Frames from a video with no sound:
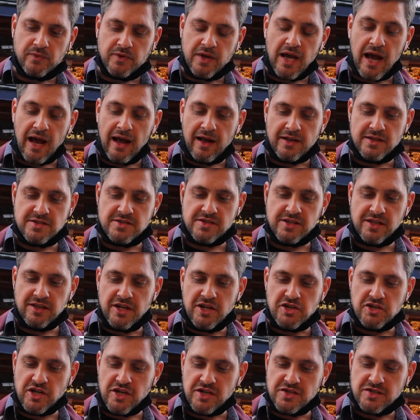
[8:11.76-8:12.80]
yeah, it's
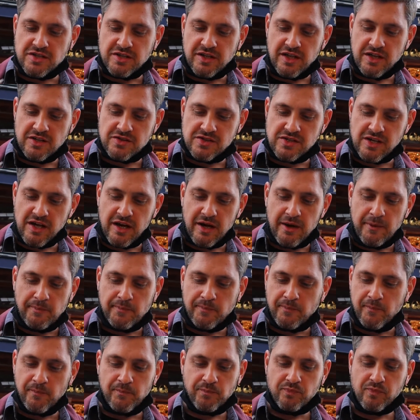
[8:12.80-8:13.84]
delicious. It's
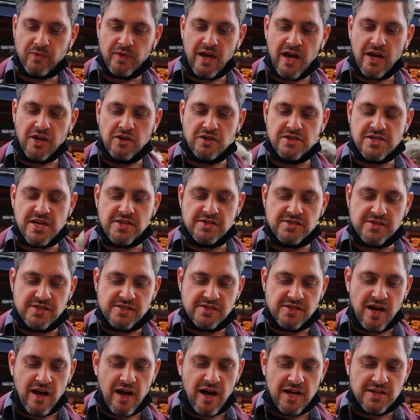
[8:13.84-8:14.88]
yeah, you taste the
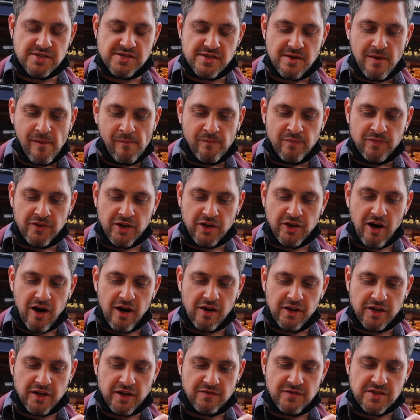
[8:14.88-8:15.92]
sauce, the
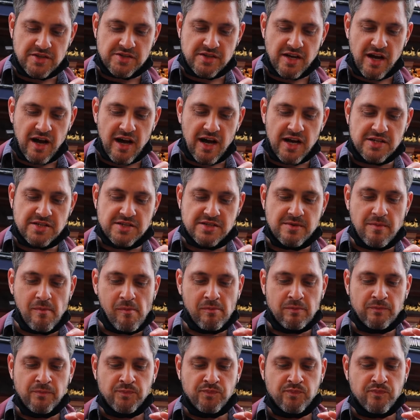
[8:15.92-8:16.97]
garlic of the sauce,
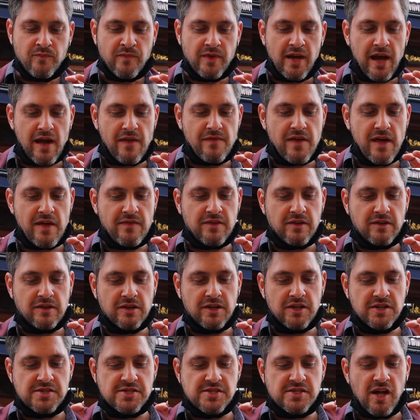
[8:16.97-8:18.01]
and then the
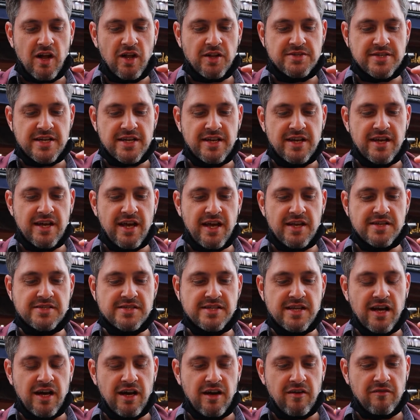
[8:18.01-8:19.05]
little
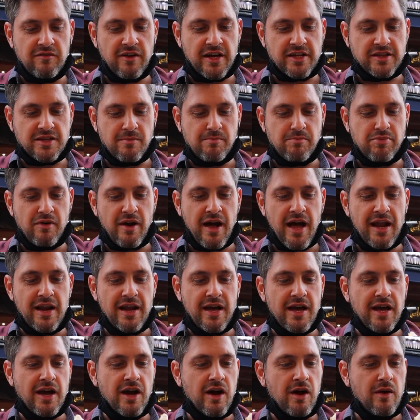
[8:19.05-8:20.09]
saltiness of like the
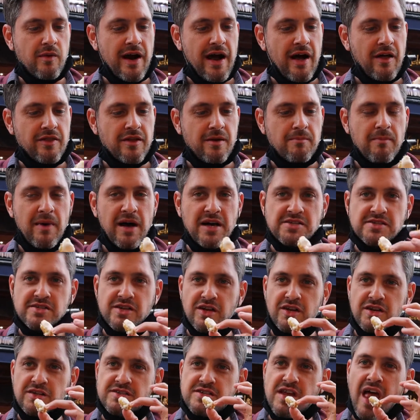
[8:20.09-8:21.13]
breading around the
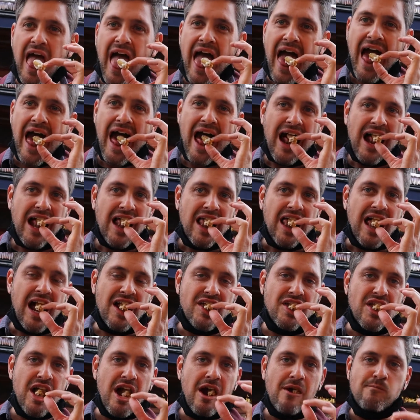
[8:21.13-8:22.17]
mussels,
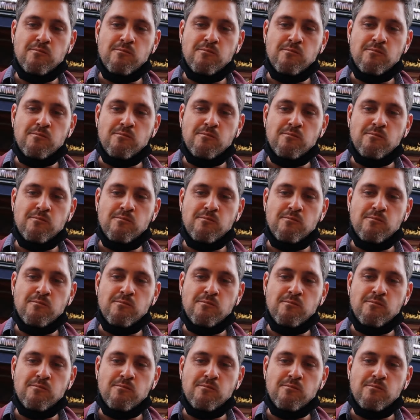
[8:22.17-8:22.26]
and